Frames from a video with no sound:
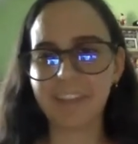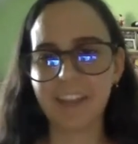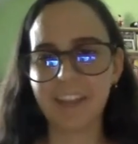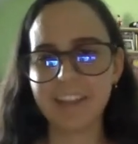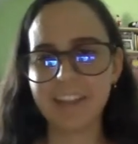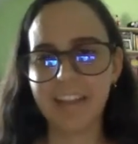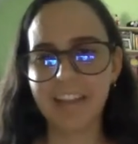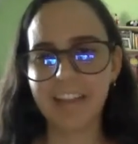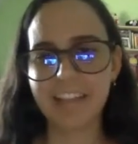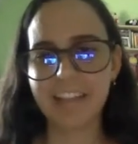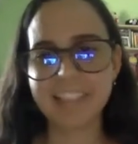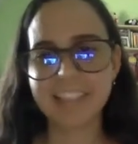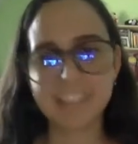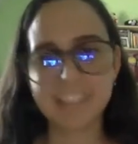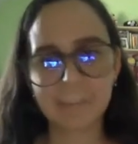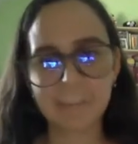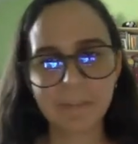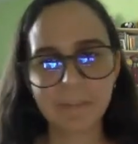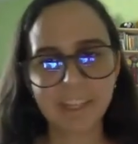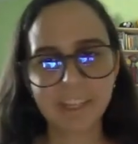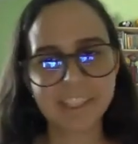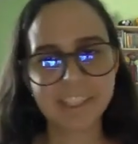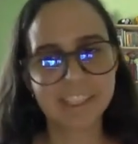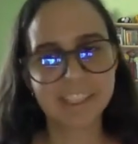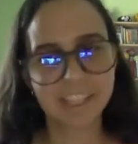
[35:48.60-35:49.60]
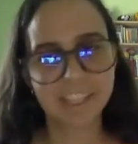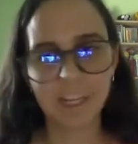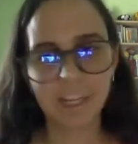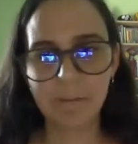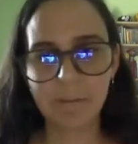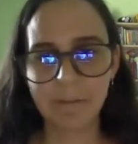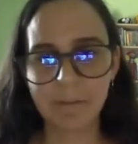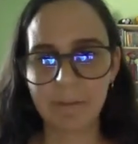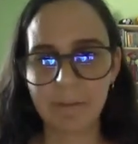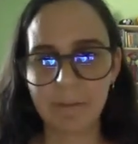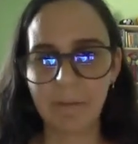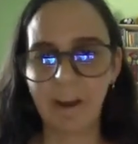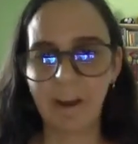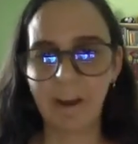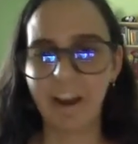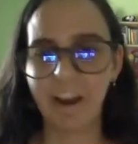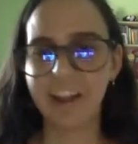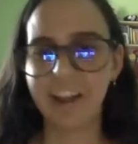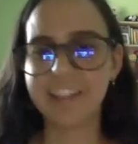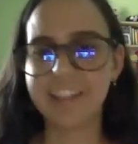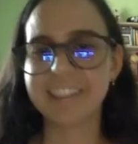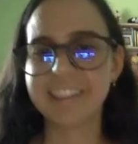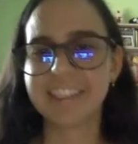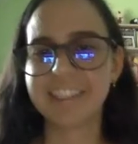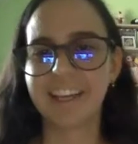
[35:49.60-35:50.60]
That's something to keep in
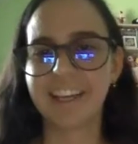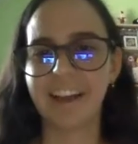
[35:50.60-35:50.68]
mind.